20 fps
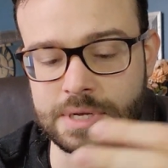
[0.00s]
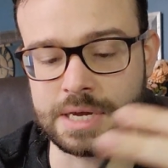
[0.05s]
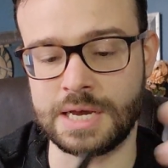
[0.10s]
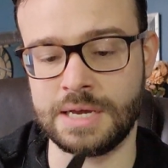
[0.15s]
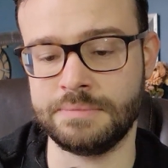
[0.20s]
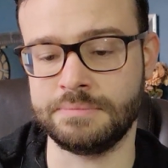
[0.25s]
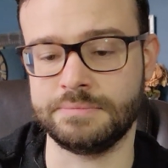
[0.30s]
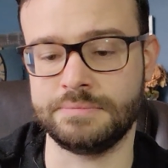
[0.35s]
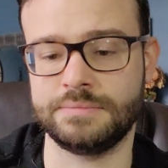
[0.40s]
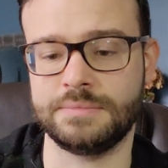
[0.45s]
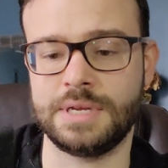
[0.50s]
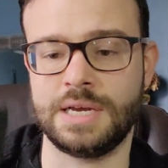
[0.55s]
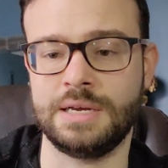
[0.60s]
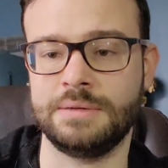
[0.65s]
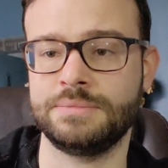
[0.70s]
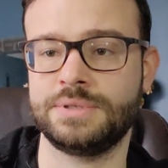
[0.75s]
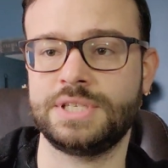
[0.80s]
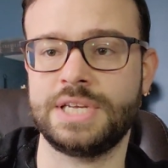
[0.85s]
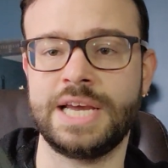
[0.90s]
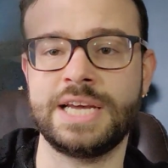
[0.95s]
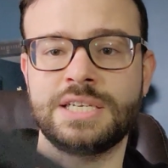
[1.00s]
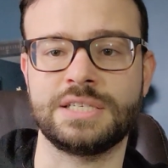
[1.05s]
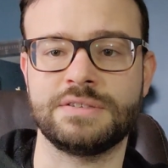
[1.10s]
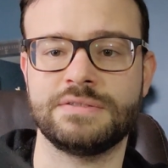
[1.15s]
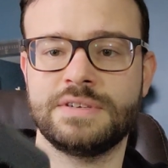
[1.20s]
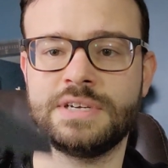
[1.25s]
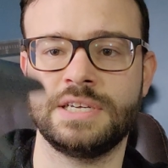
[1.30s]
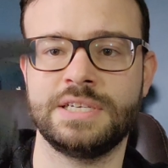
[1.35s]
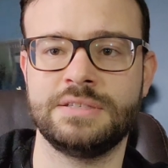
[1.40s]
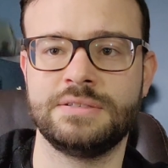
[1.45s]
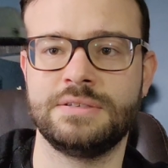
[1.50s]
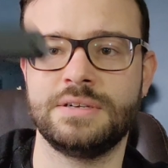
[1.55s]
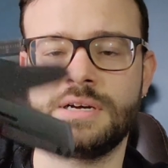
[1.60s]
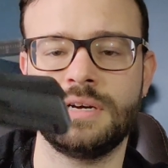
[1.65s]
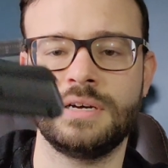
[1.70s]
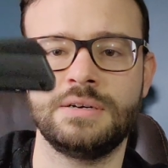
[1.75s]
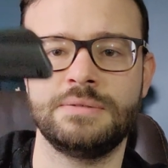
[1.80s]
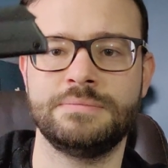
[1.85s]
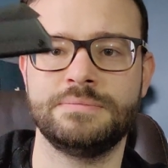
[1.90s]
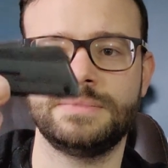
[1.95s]
I'm satisfied.
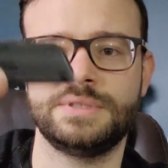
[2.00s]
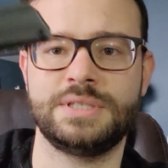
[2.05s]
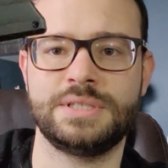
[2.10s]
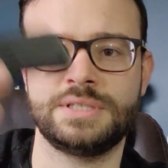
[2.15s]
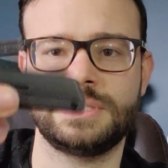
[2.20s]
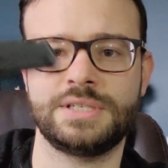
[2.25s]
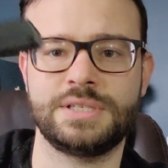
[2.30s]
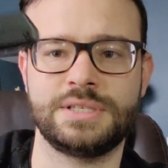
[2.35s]
This